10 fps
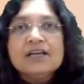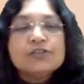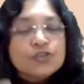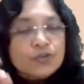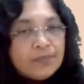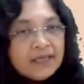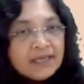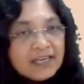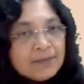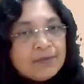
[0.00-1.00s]
It should
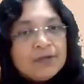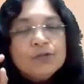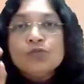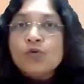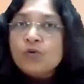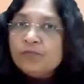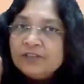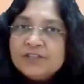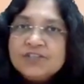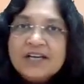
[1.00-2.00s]
be able to cope
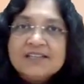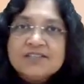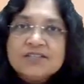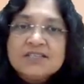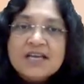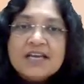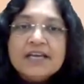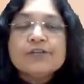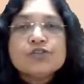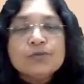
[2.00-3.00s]
with the challenges.
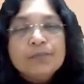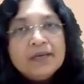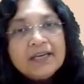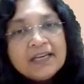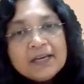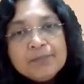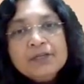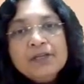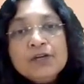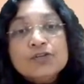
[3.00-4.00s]
It should be
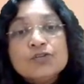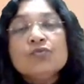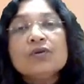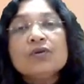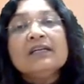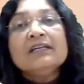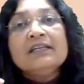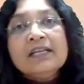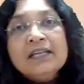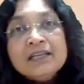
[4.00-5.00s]
able to
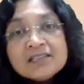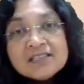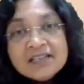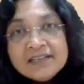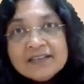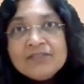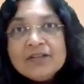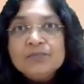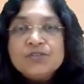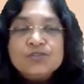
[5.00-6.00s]
continuously
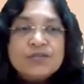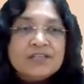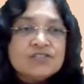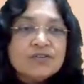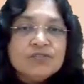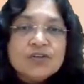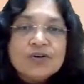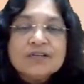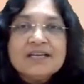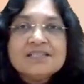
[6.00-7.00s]
develop the strengths of the
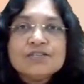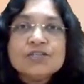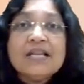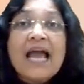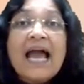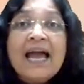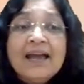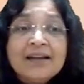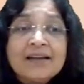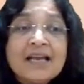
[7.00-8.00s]
organization
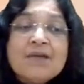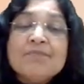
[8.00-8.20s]
and